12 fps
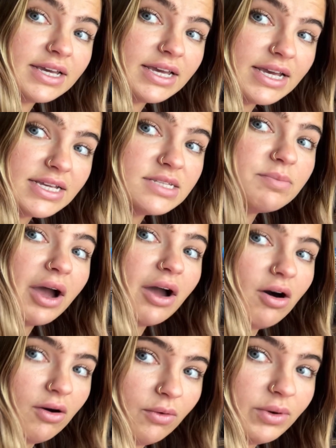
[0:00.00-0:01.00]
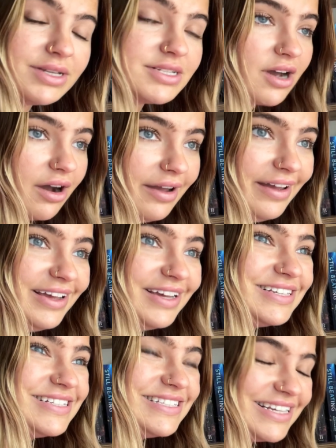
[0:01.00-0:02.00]
is my whole entire
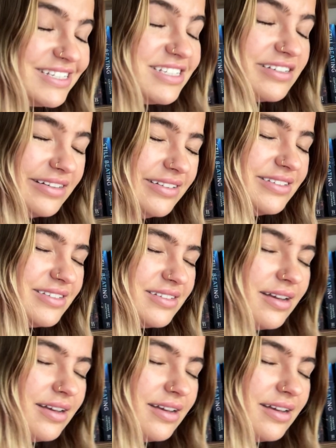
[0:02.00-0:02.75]
existence.